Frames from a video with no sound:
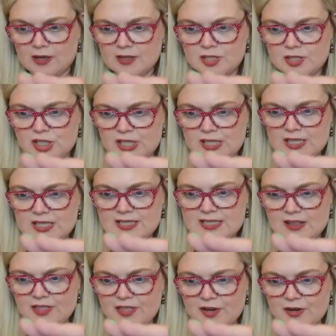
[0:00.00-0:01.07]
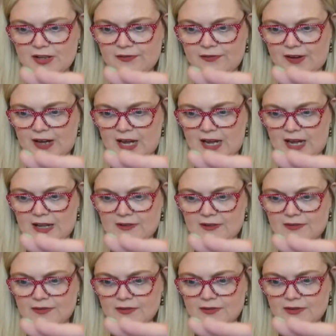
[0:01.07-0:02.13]
Gia is at
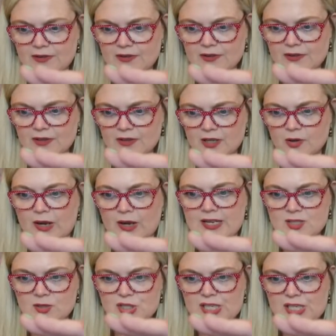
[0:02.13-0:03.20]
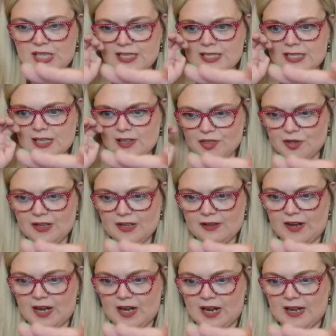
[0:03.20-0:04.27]
35. Okay, so Gia is at
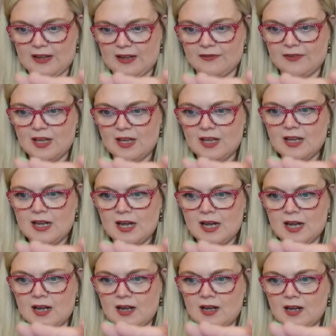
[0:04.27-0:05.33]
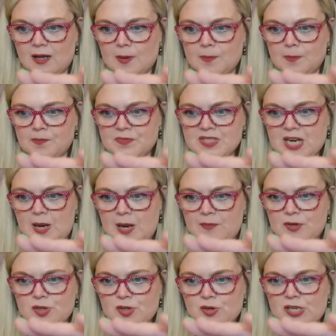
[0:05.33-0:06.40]
35. Um, Time
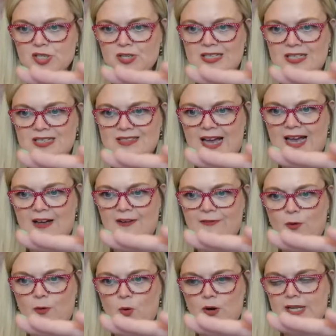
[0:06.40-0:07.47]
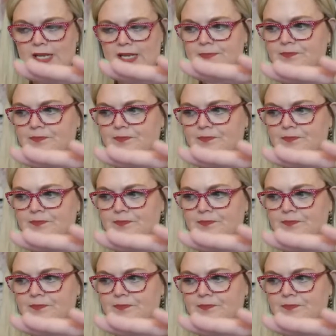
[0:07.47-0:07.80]
for Treasure is at 40.